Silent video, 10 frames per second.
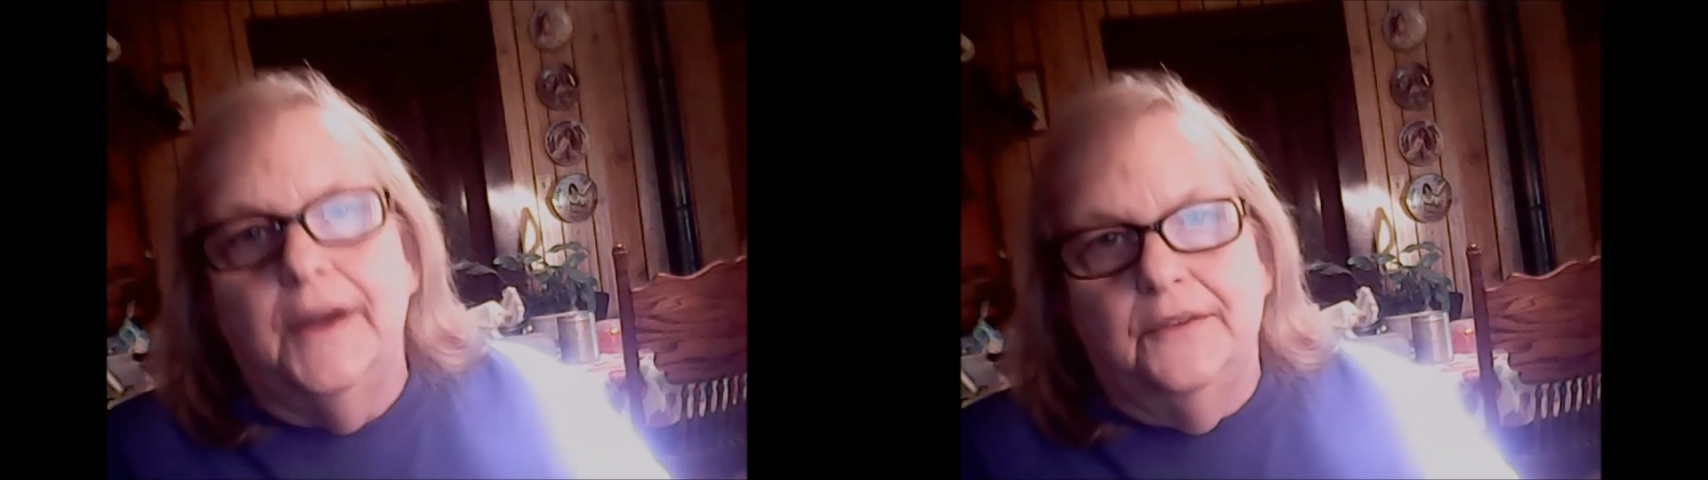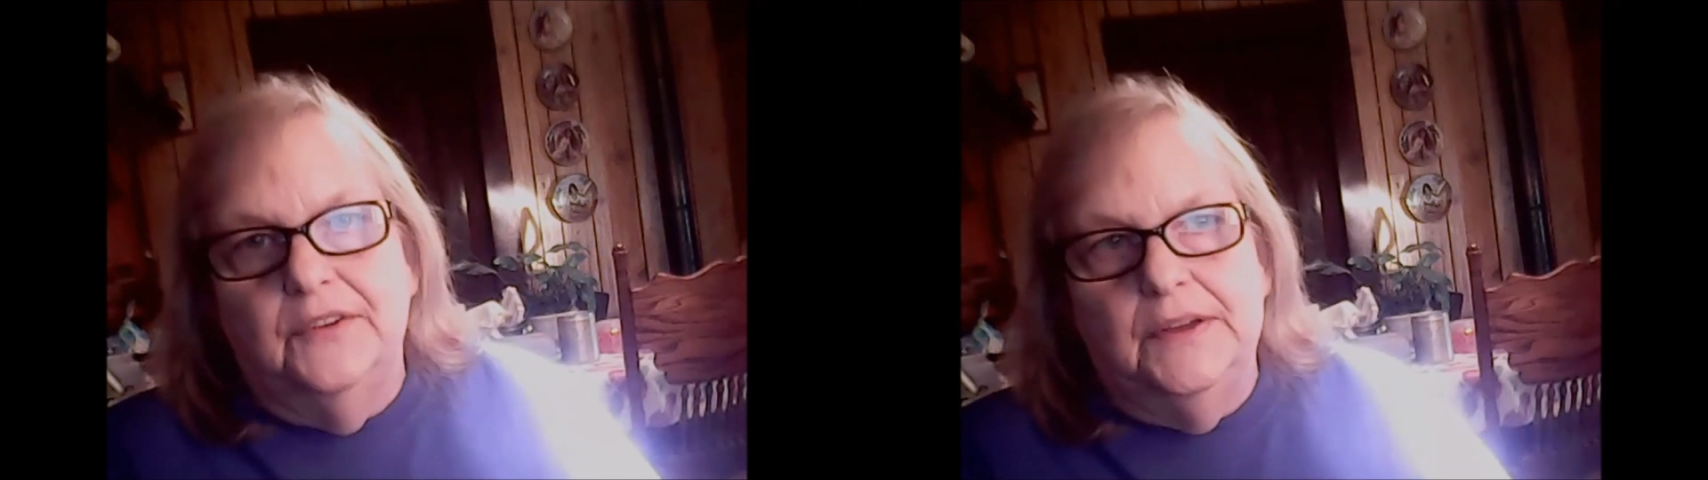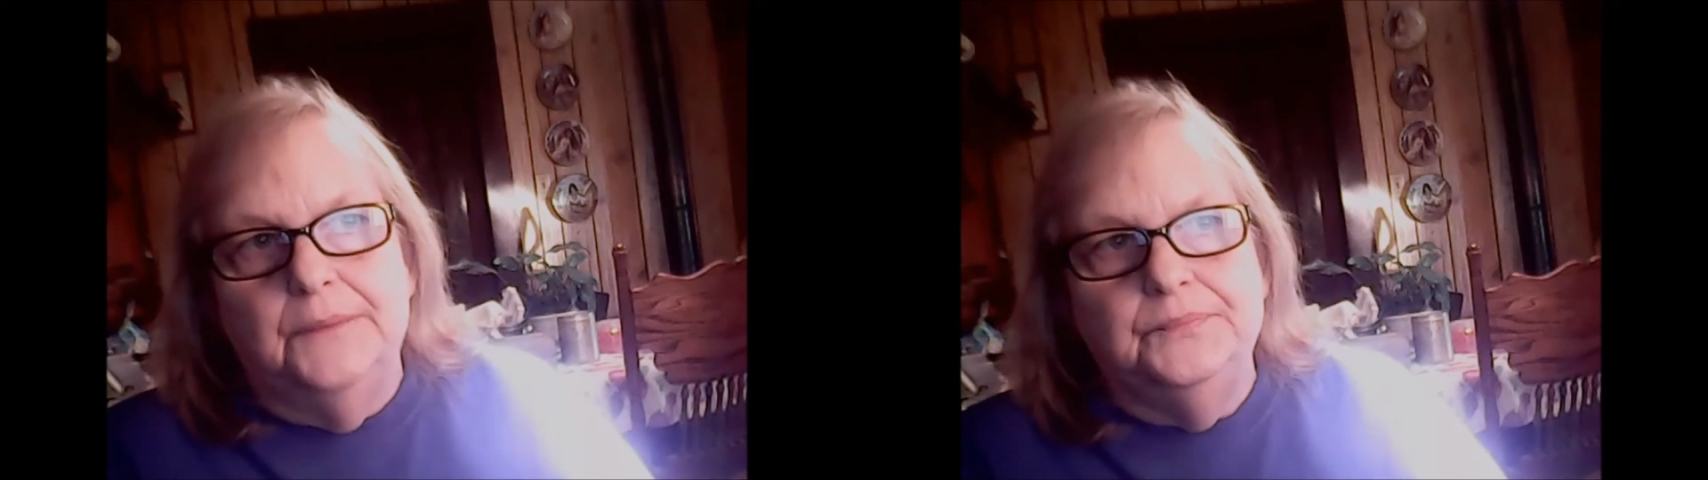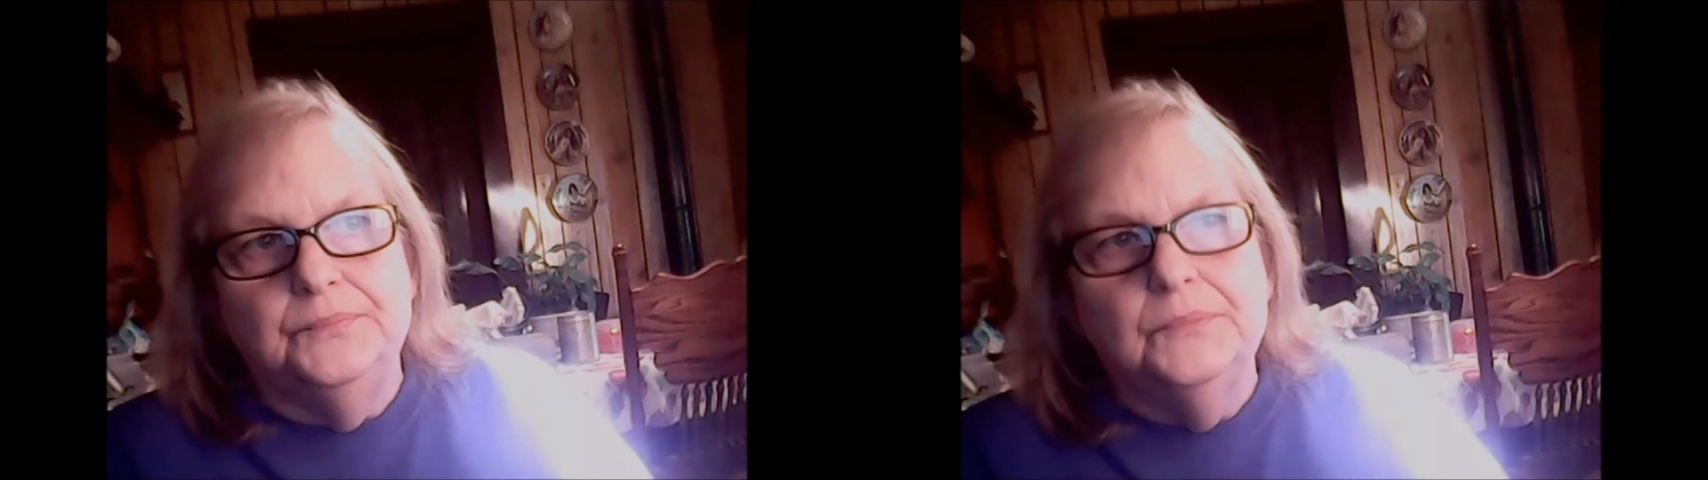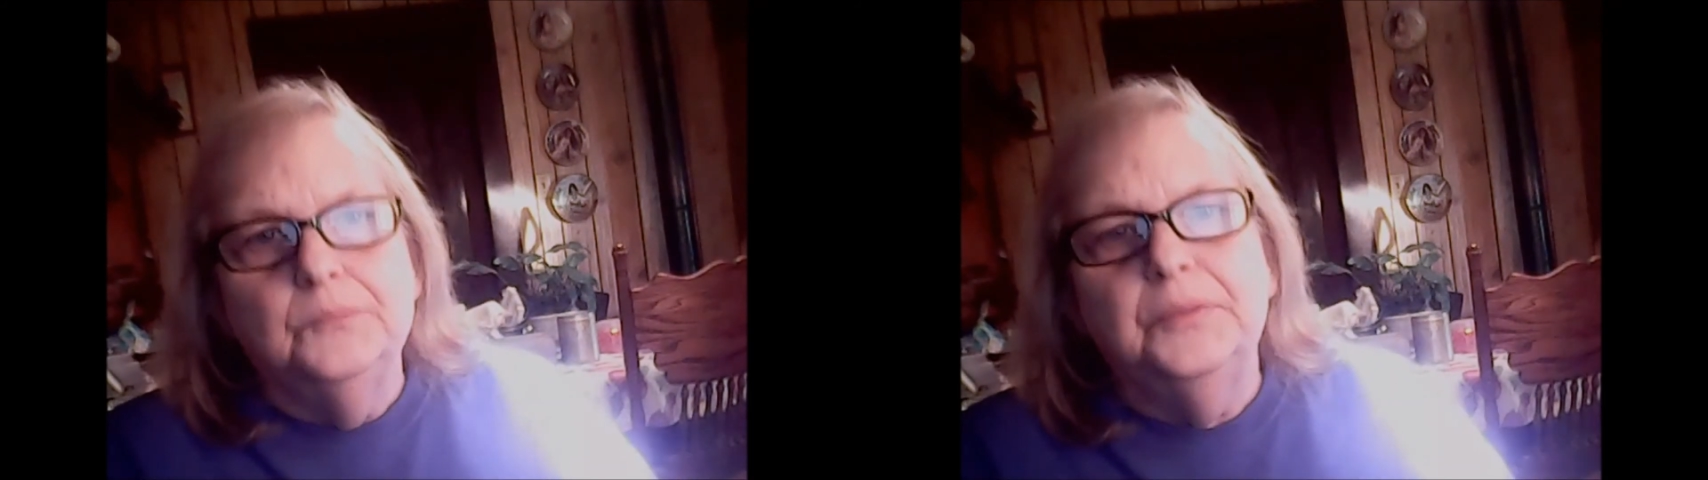of it.
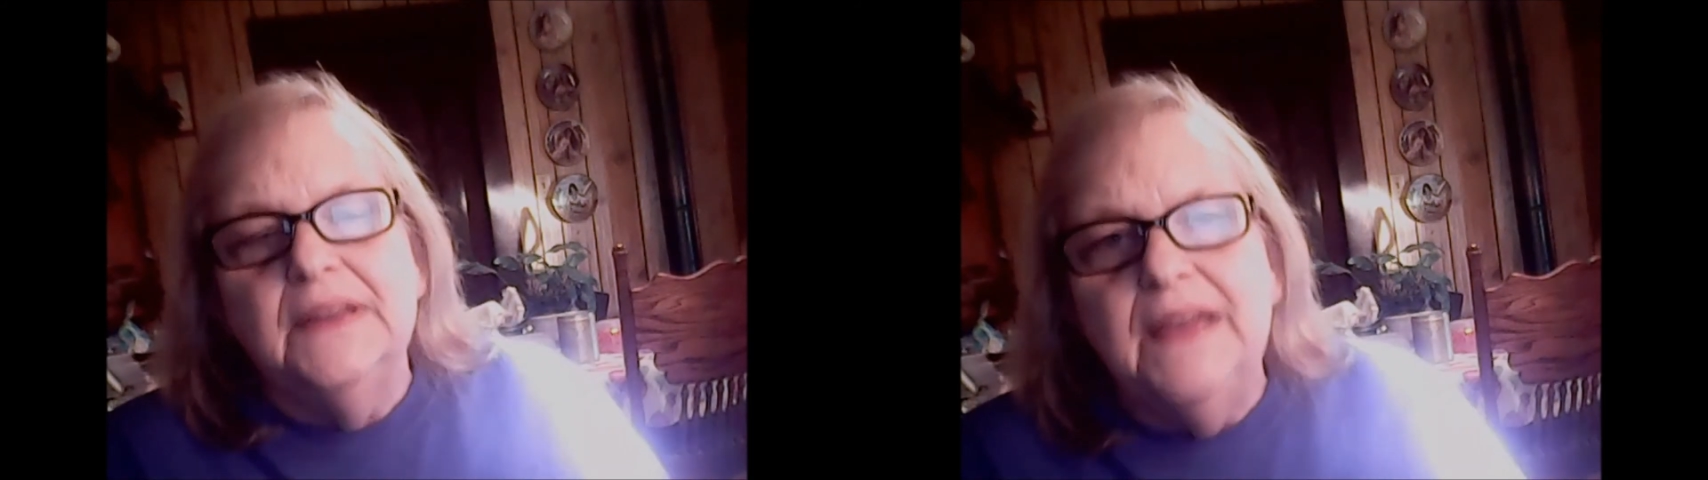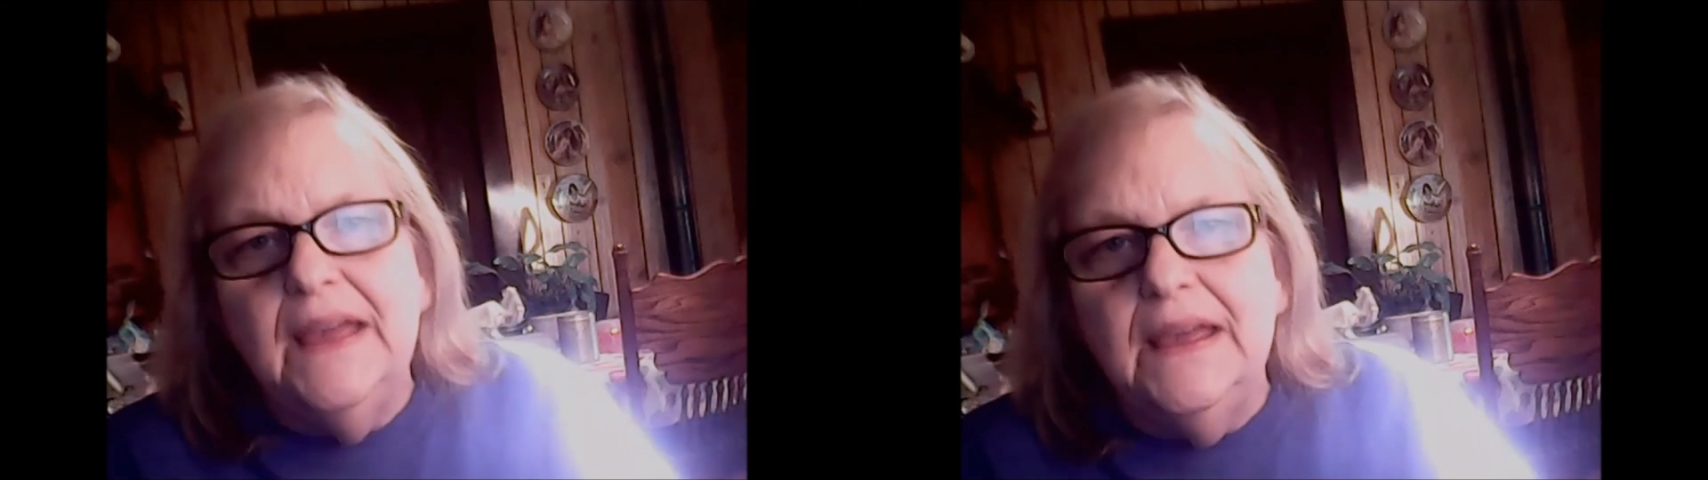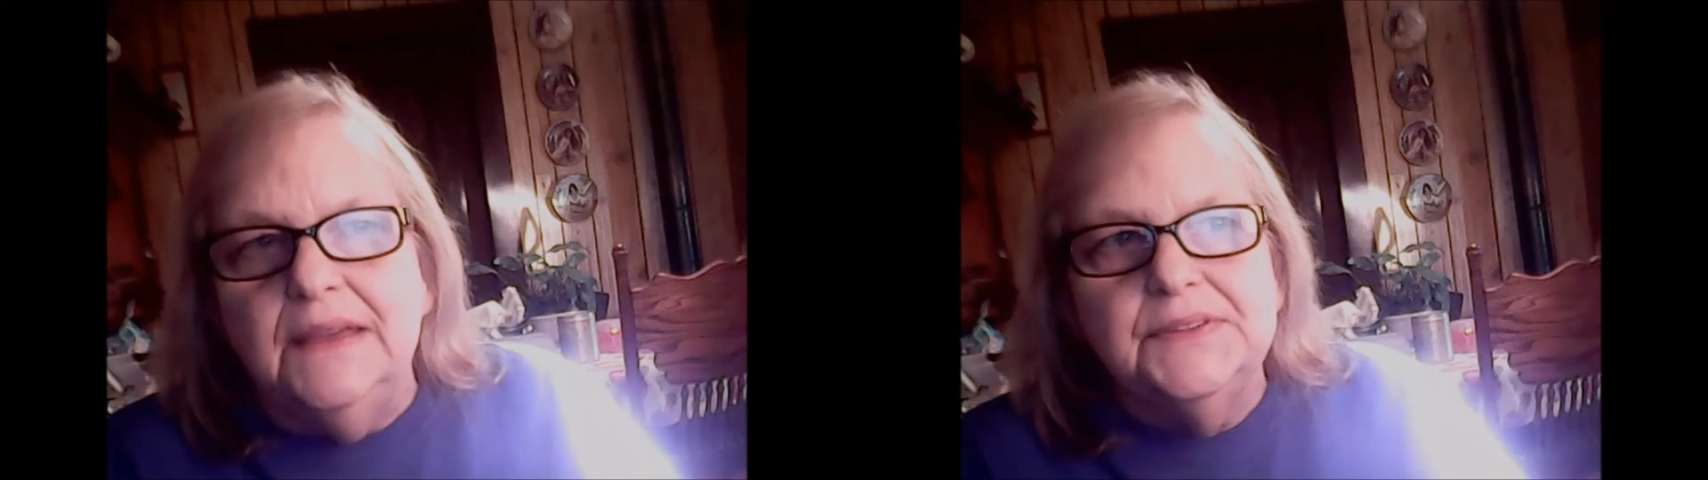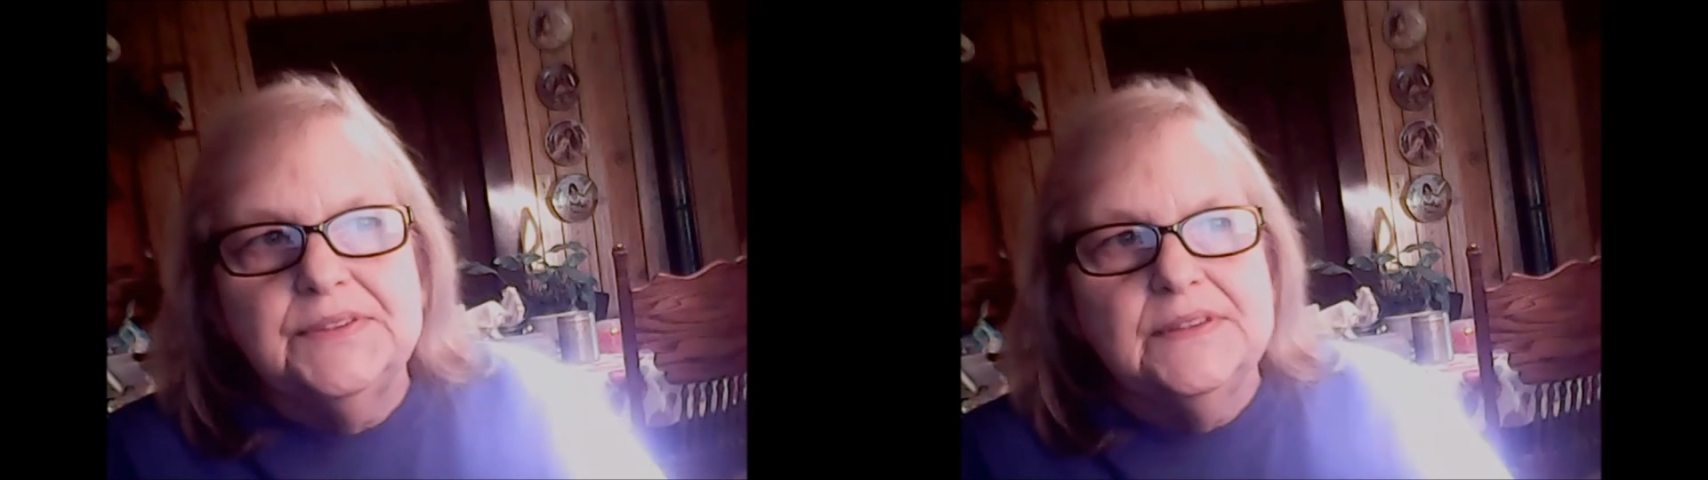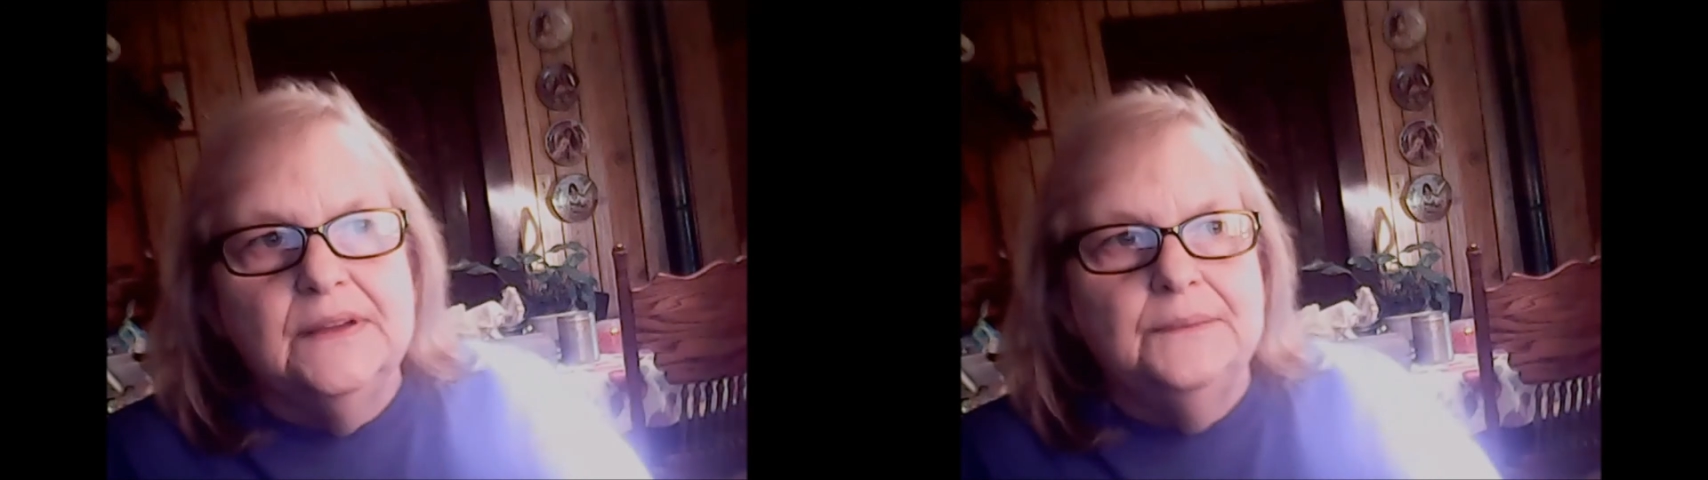Please.